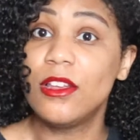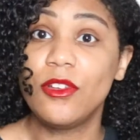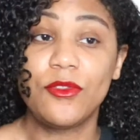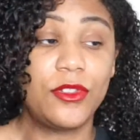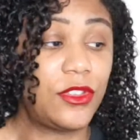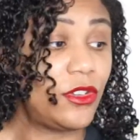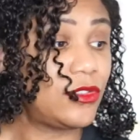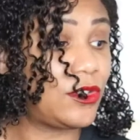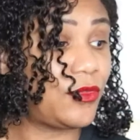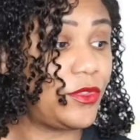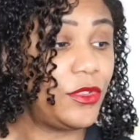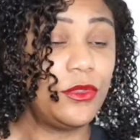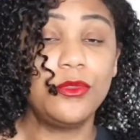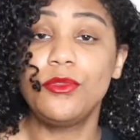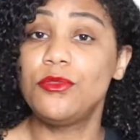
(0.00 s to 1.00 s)
for those of
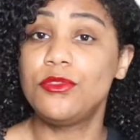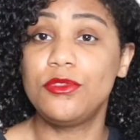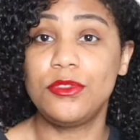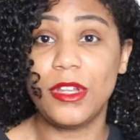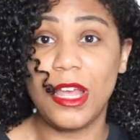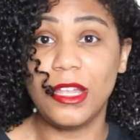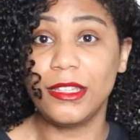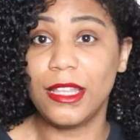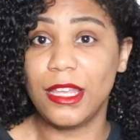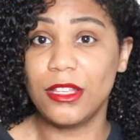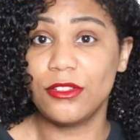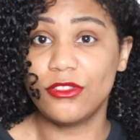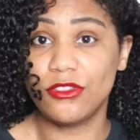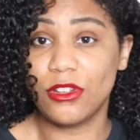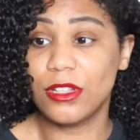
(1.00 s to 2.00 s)
you who do not like
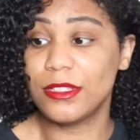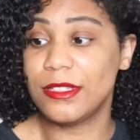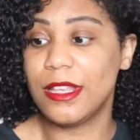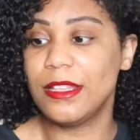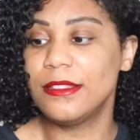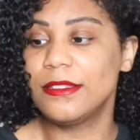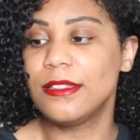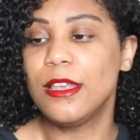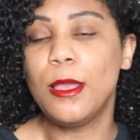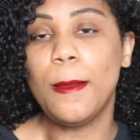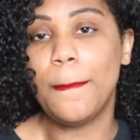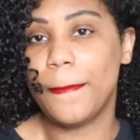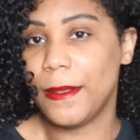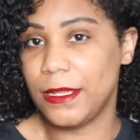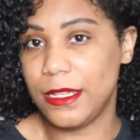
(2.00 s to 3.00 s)
strong scents,
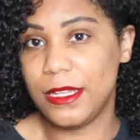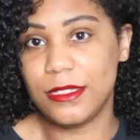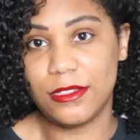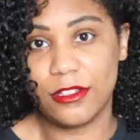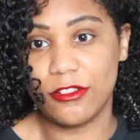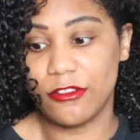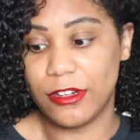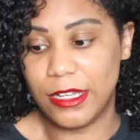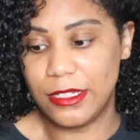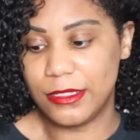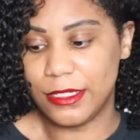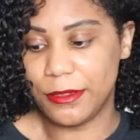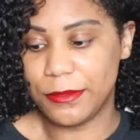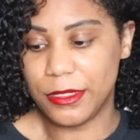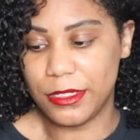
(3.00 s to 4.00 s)
but it's a great
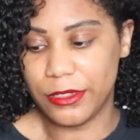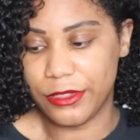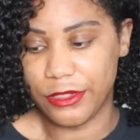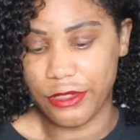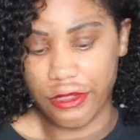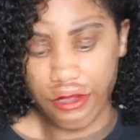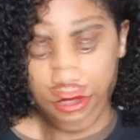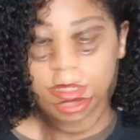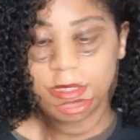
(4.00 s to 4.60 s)
deep conditioner.